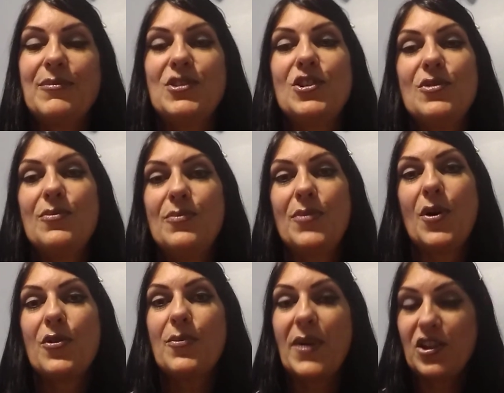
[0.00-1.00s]
to
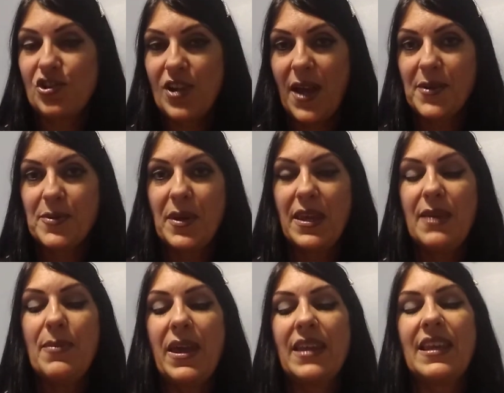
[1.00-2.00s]
both of my shops, so
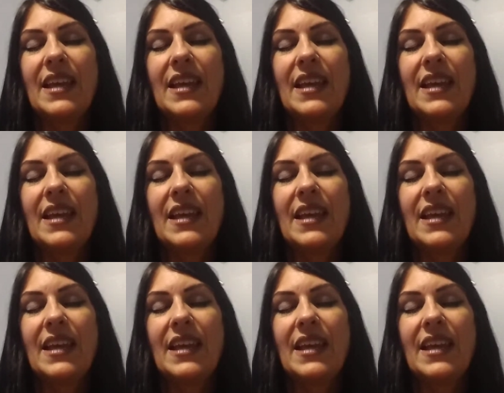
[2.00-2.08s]
eBay and